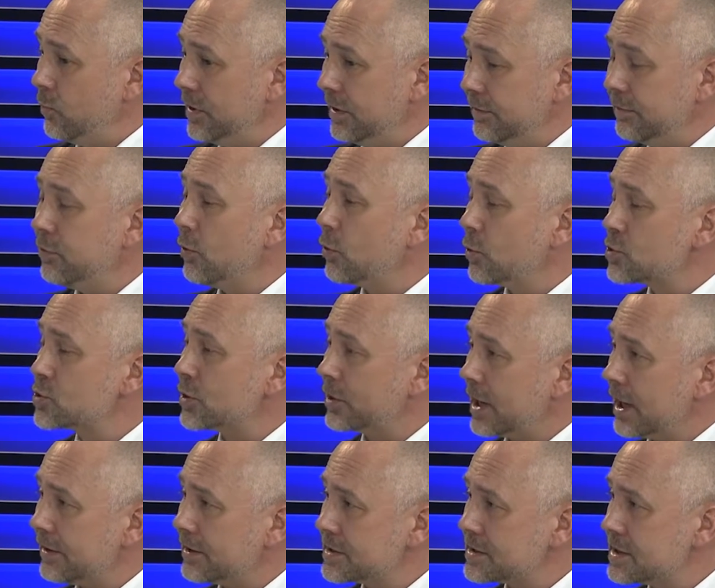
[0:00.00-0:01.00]
we focus
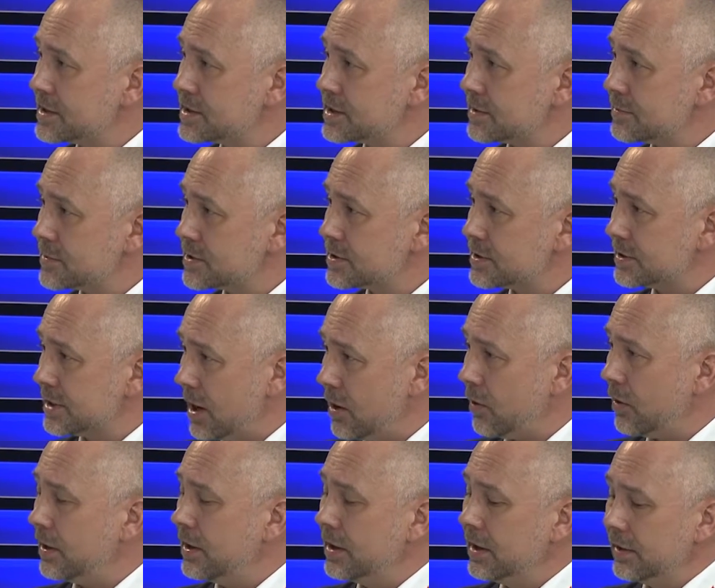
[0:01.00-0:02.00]
on other systems.
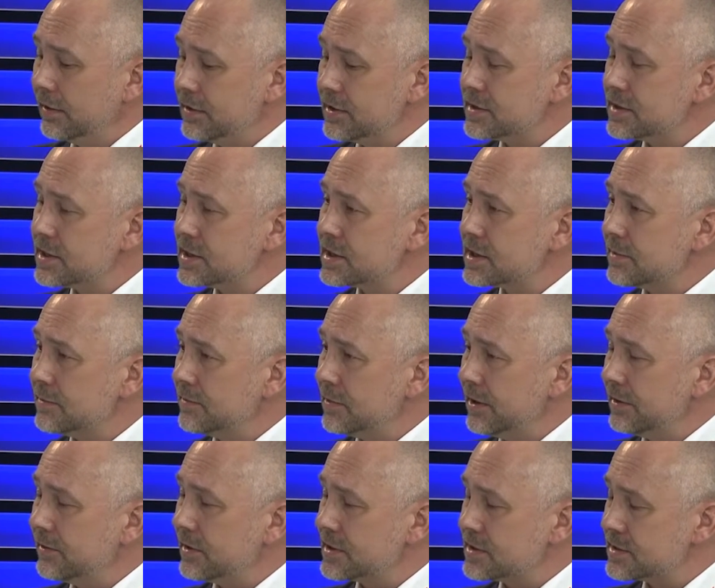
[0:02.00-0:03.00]
Now,
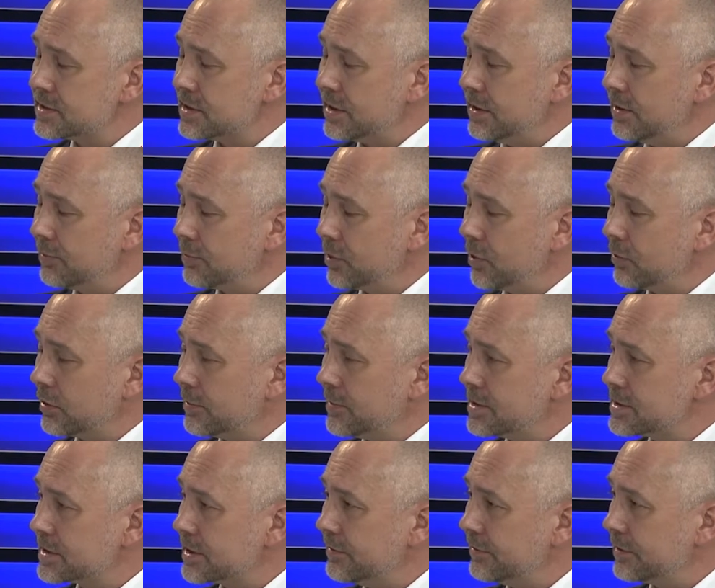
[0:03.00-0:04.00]
this program
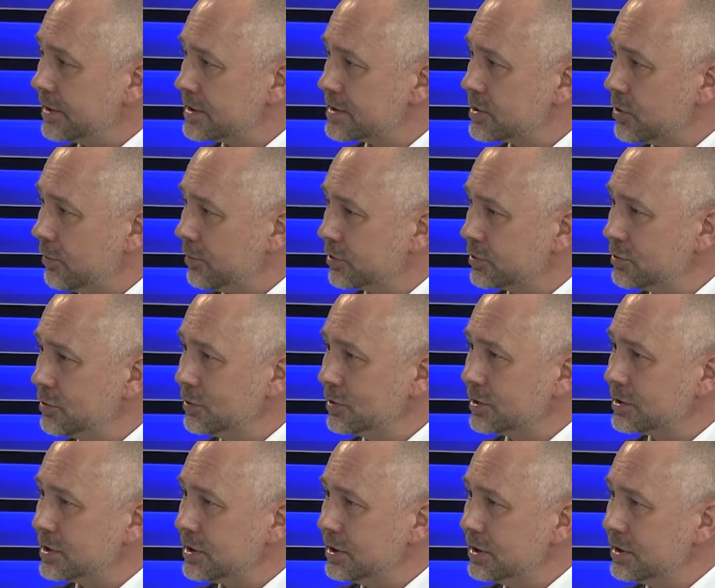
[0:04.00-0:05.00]
has given us the
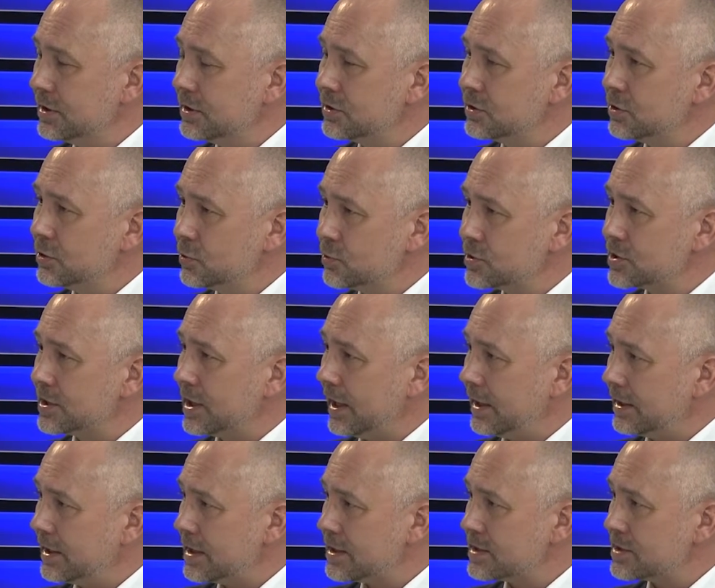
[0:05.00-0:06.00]
opportunity to use the
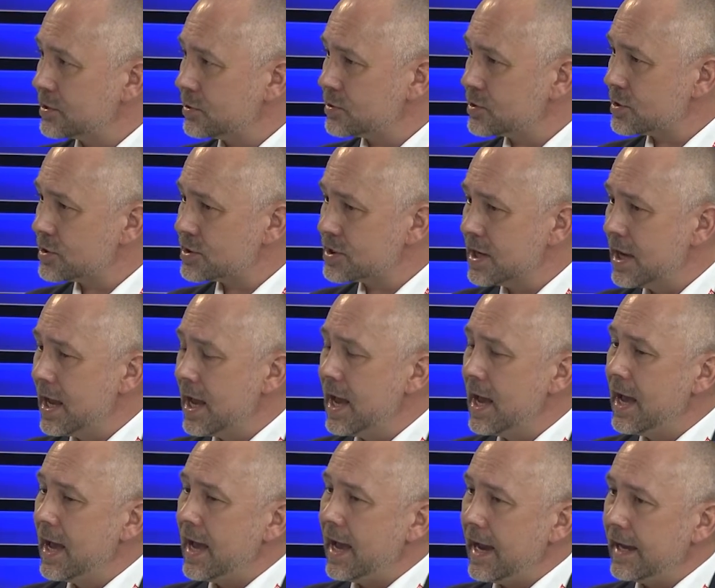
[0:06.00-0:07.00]
ADS sensors,
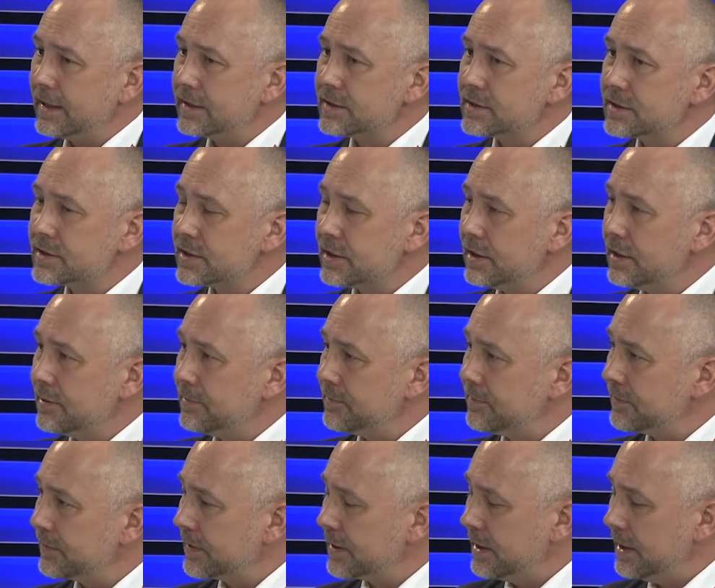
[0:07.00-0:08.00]

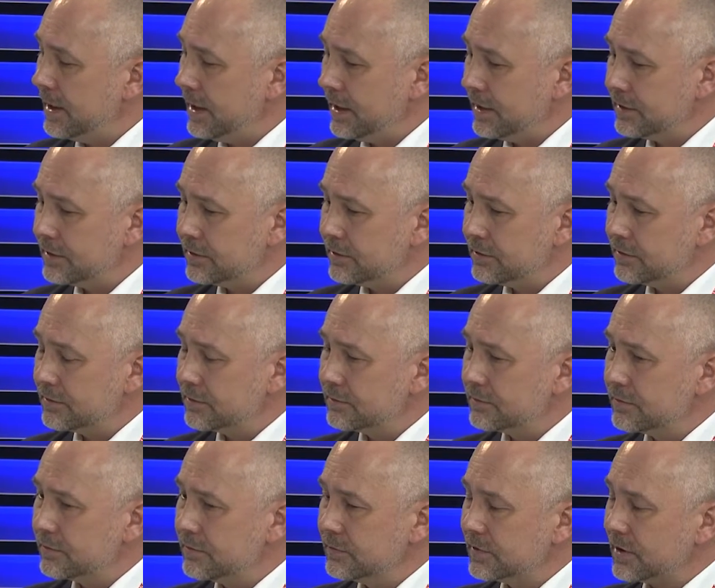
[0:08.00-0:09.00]
and
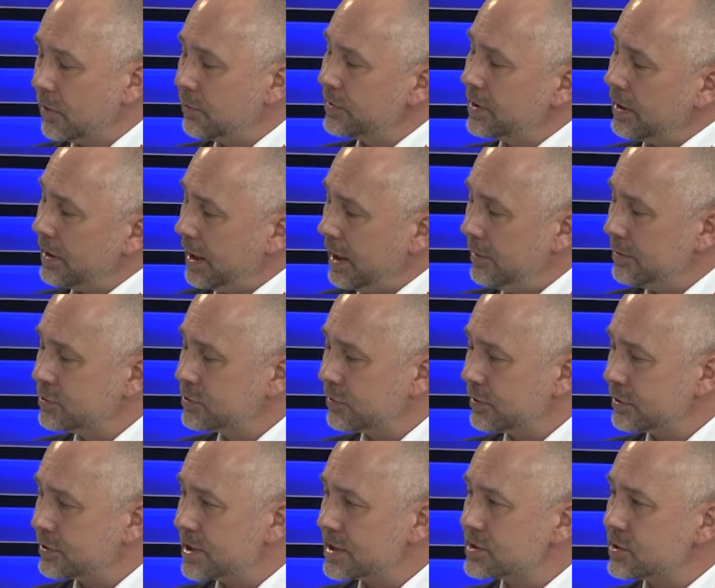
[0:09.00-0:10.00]
now we are able
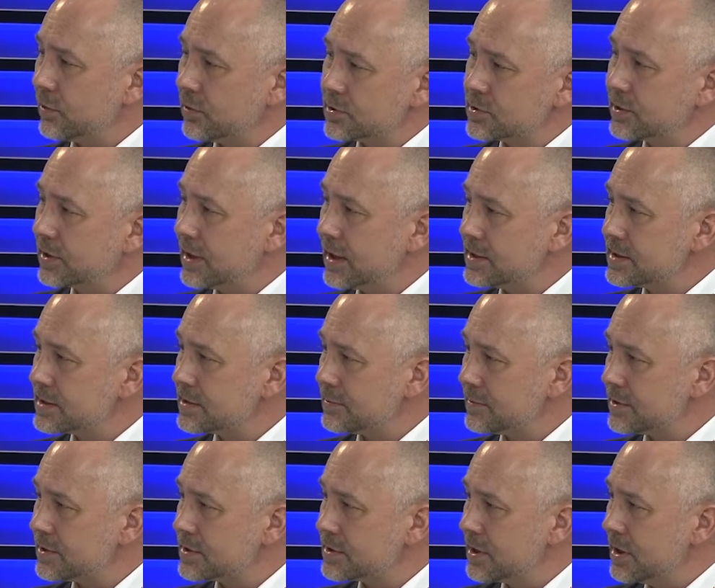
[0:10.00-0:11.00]
to address also
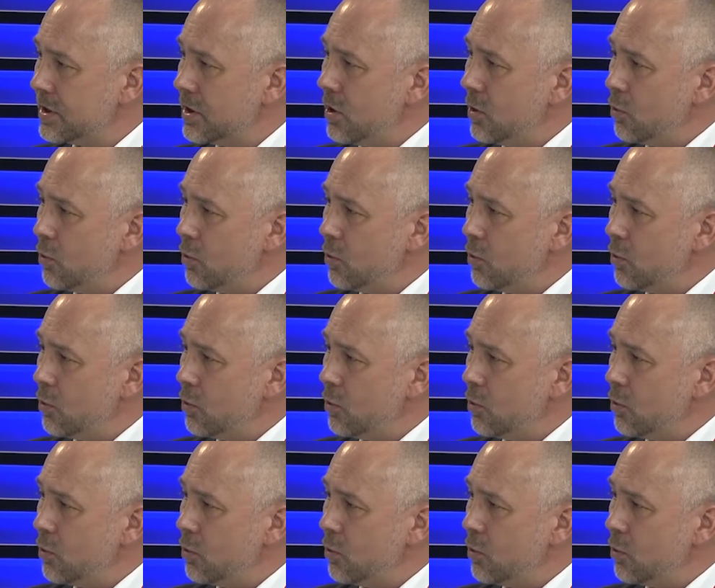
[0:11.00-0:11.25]
customers